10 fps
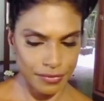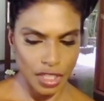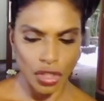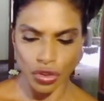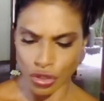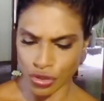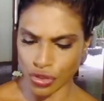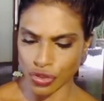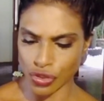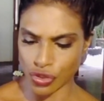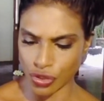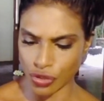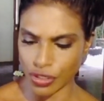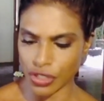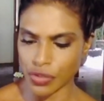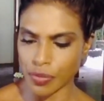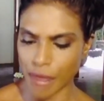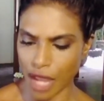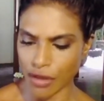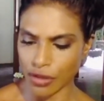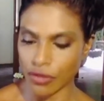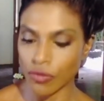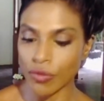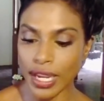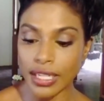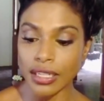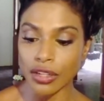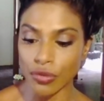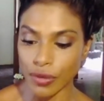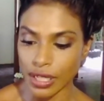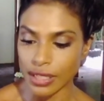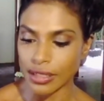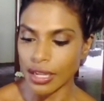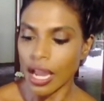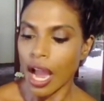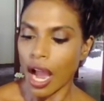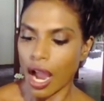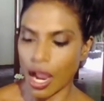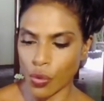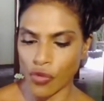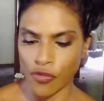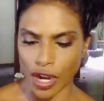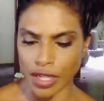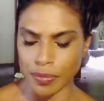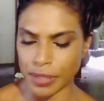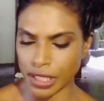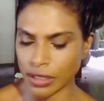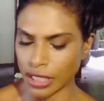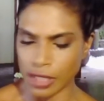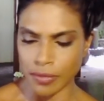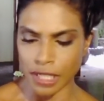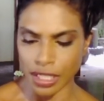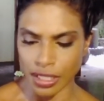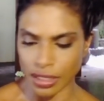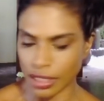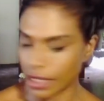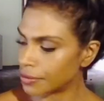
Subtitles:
This is a serious matter, Radin agreed. I will find Beetle immediately.